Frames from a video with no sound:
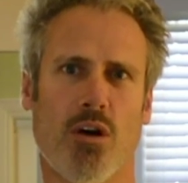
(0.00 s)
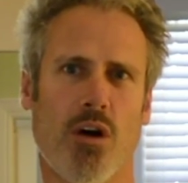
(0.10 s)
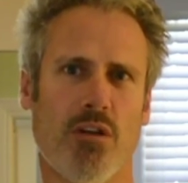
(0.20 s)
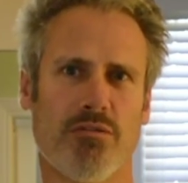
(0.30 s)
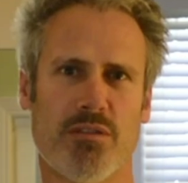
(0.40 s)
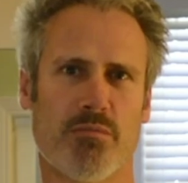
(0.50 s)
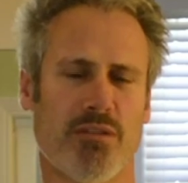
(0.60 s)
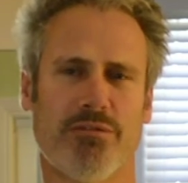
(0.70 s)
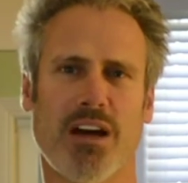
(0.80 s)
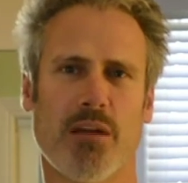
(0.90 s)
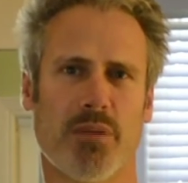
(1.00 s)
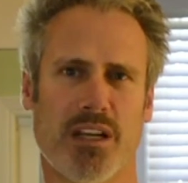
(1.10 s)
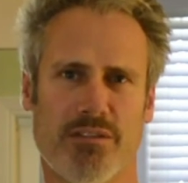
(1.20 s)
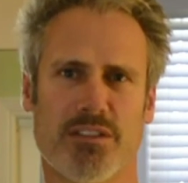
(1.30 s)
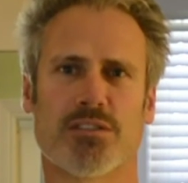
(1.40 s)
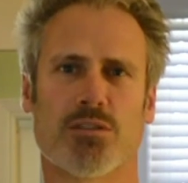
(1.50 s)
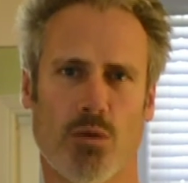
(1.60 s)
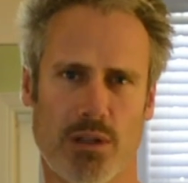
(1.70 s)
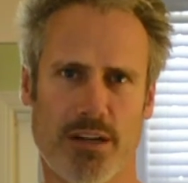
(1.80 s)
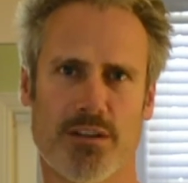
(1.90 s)
often profound benefits to
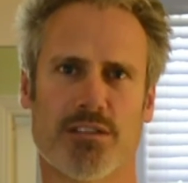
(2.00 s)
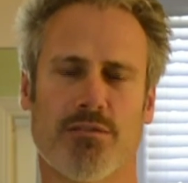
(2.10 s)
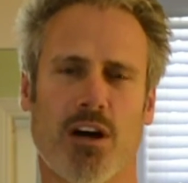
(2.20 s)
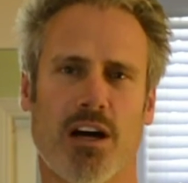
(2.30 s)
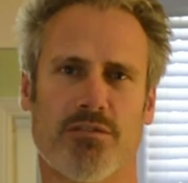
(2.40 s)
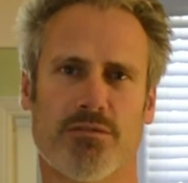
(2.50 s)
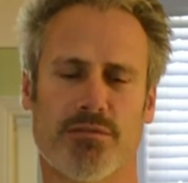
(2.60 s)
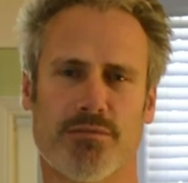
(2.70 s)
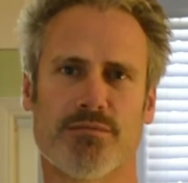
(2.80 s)
all areas of life.